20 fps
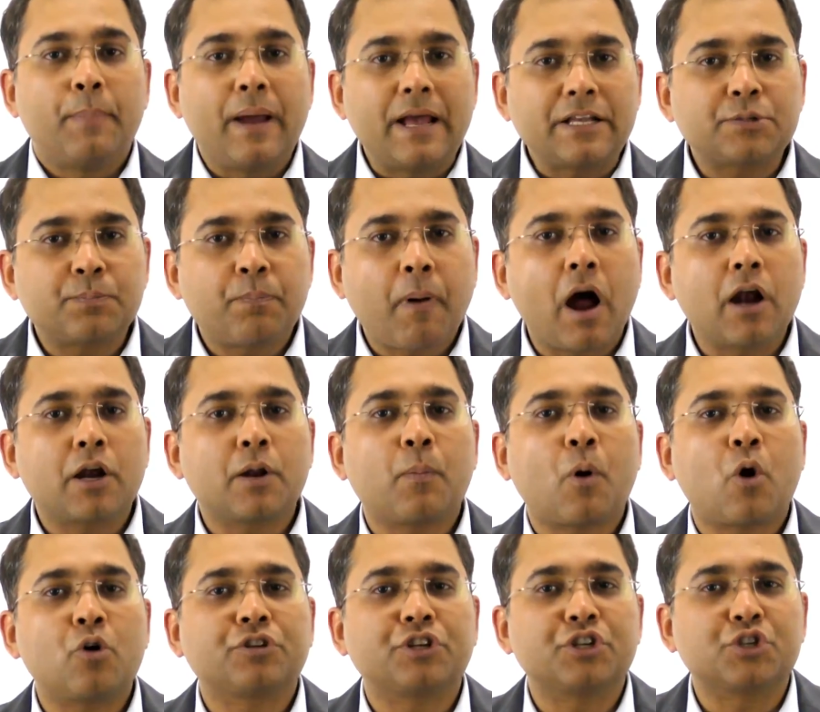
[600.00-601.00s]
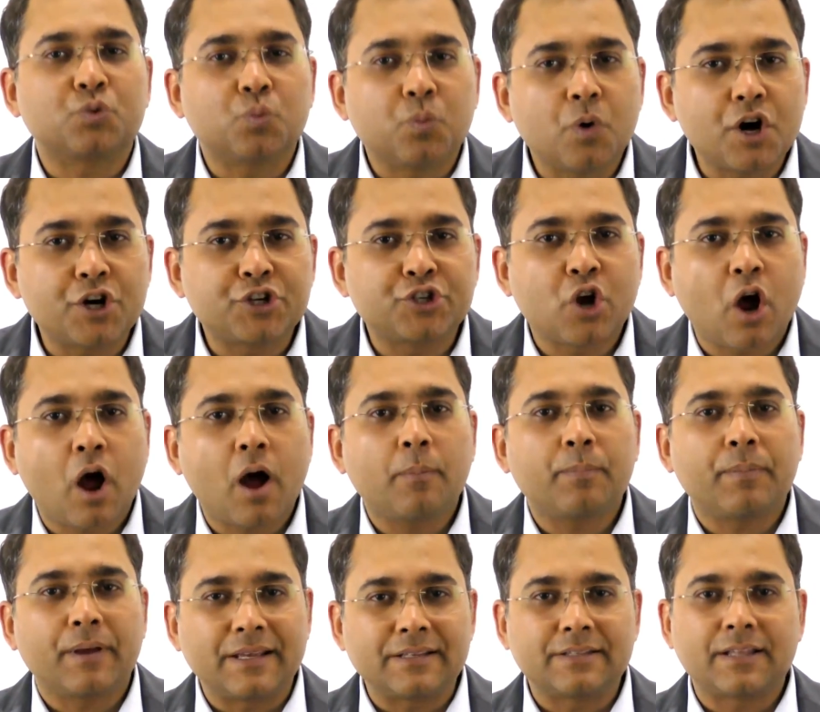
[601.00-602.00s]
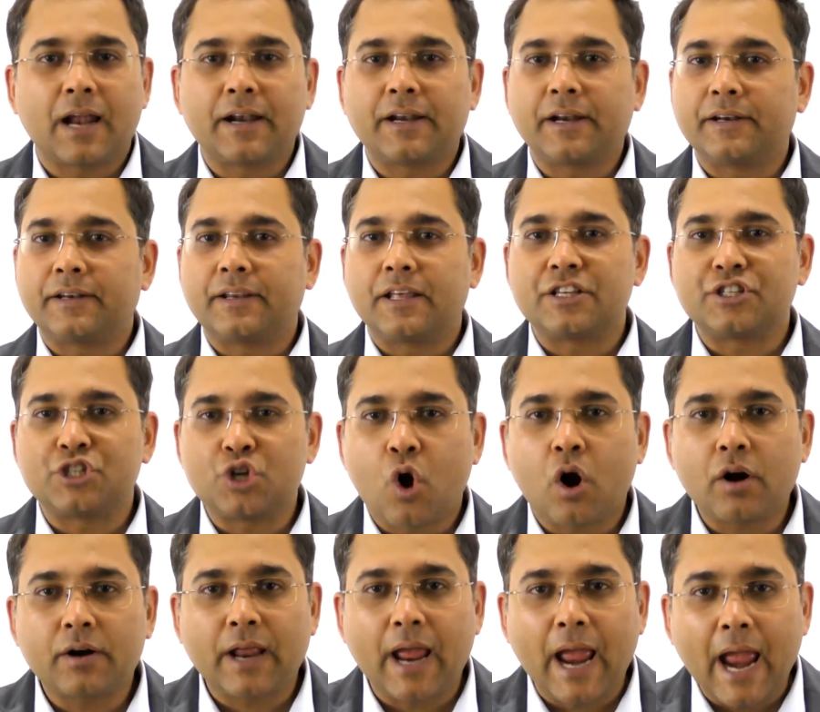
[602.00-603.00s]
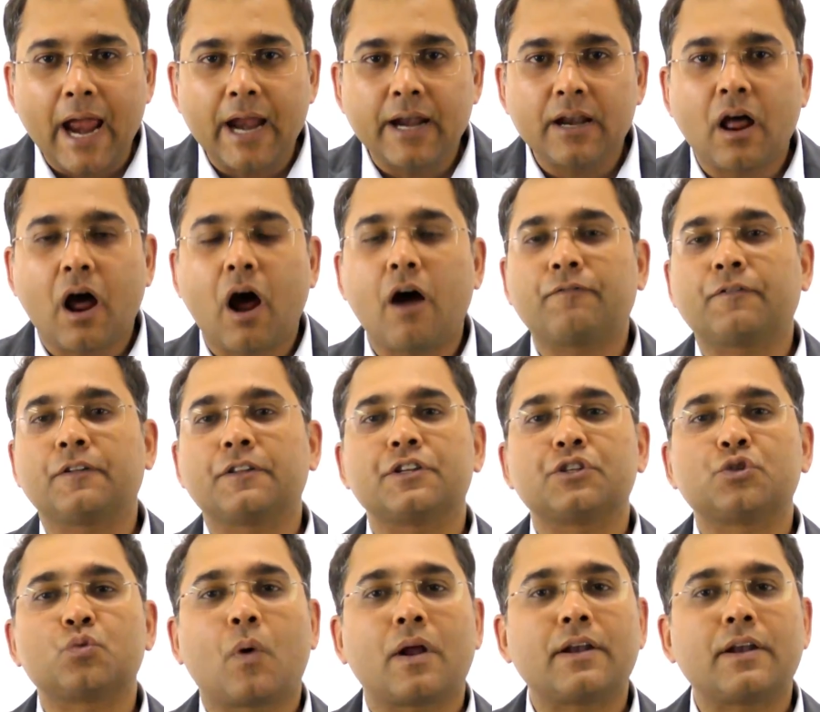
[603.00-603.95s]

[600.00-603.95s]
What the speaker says: Best part about this workshop is that it does not end after this